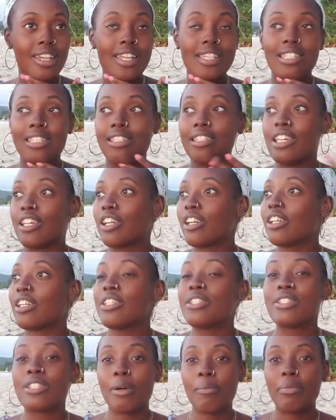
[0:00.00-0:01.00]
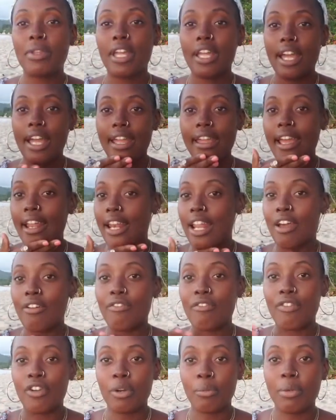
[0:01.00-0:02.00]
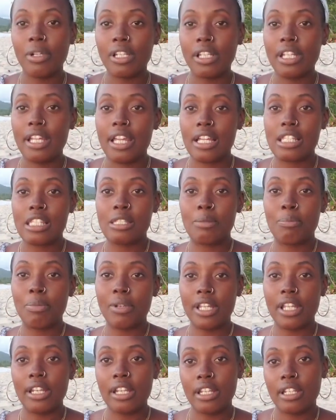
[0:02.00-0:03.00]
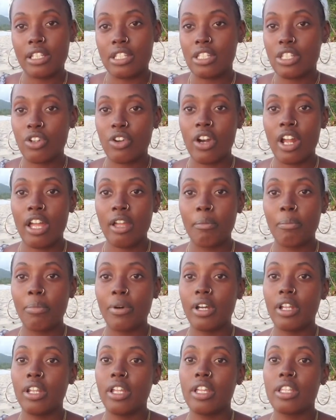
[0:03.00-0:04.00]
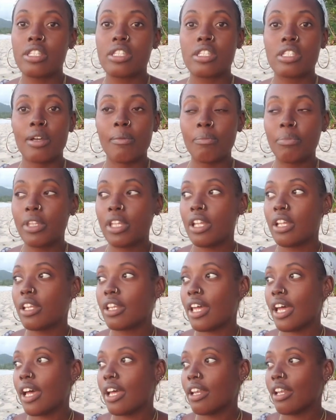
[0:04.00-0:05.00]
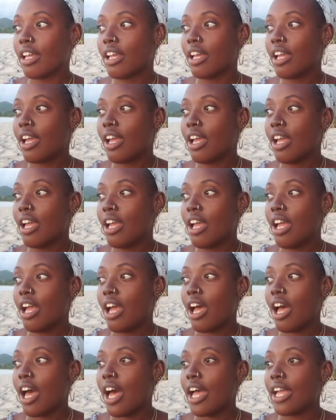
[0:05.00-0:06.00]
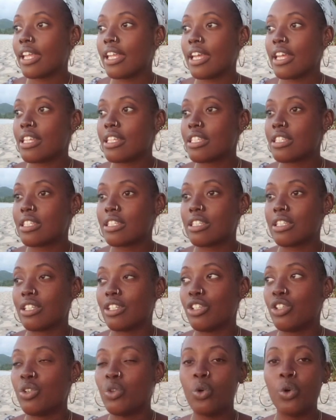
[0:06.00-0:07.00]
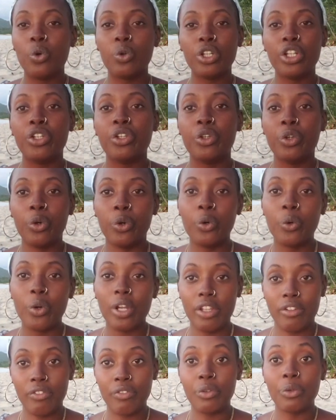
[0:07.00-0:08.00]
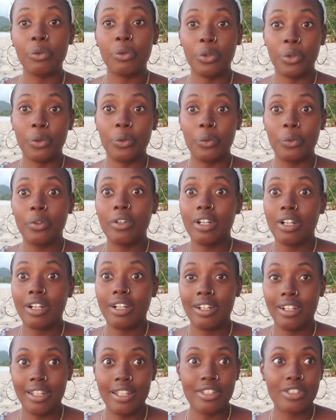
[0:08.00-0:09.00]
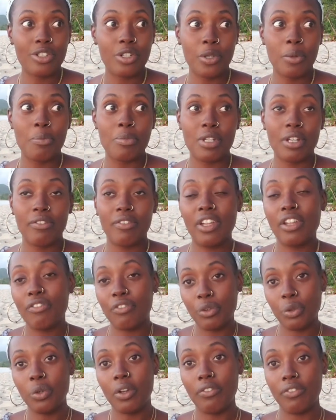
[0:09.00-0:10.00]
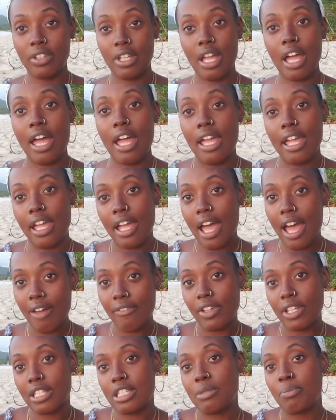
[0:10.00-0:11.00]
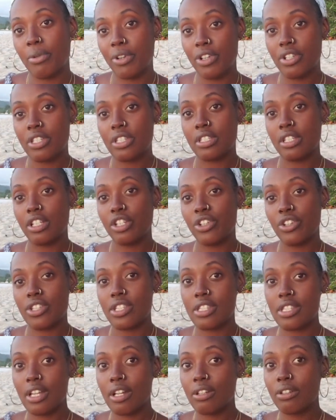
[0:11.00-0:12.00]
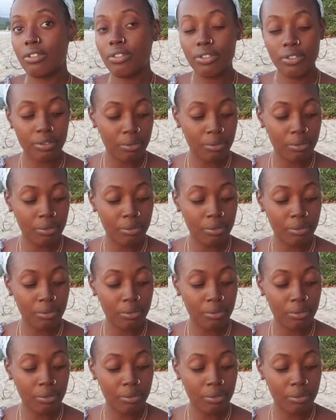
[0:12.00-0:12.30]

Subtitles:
literally something I cannot verbally explain and describe, but it's something that I guess you only know if you know, in terms of if you have experienced it yourself.